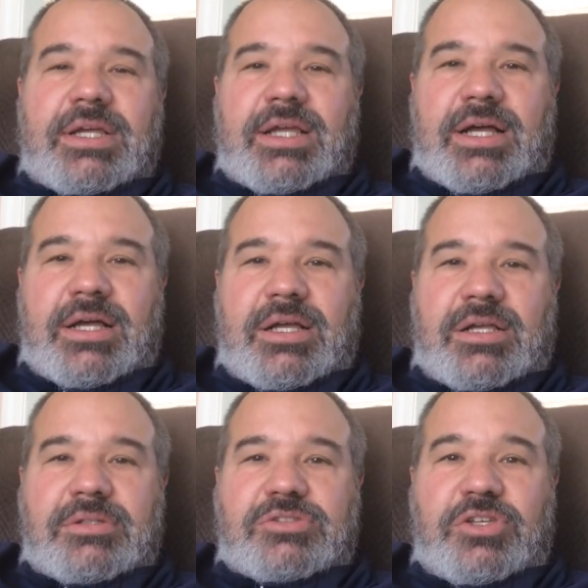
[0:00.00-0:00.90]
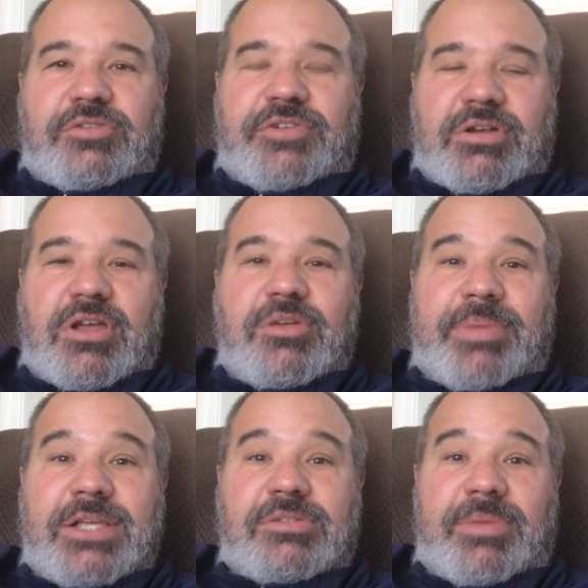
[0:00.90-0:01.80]
So you figure out your
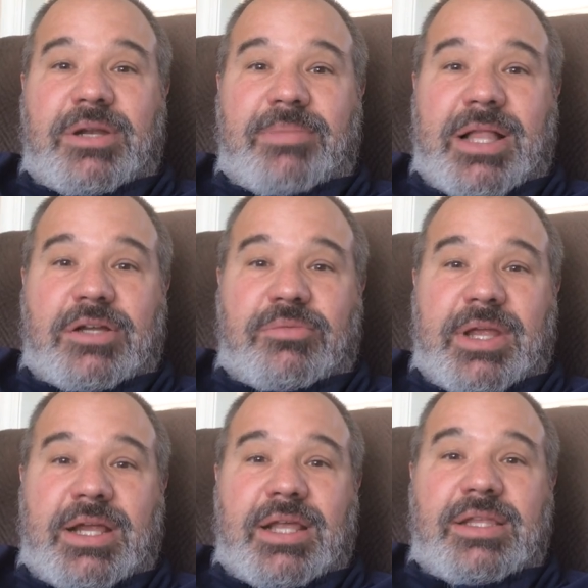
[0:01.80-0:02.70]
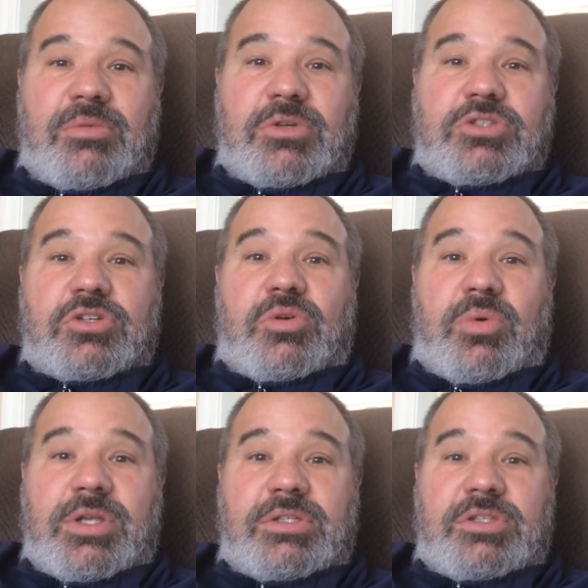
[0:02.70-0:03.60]
basal metabolic rate, and then what you're
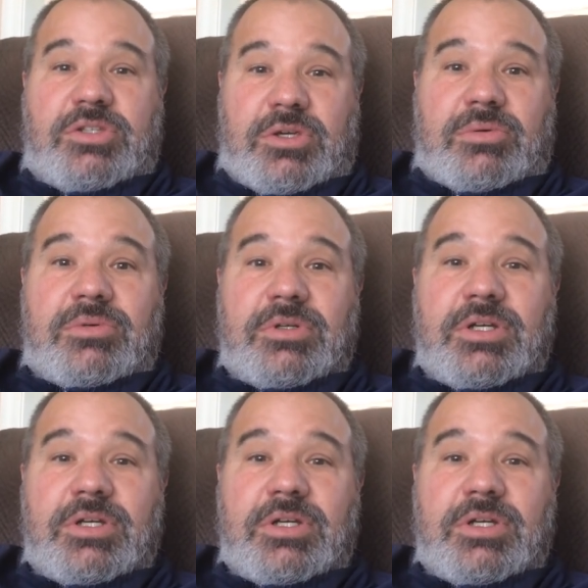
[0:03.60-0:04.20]
going to do